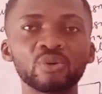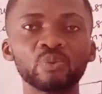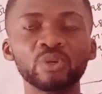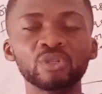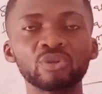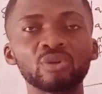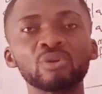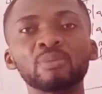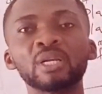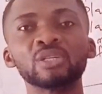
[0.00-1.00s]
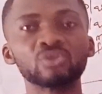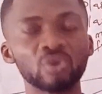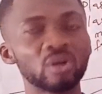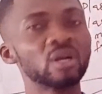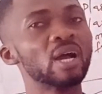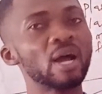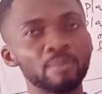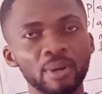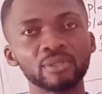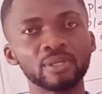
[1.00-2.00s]
we don't normally talk
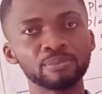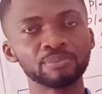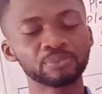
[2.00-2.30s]
about them.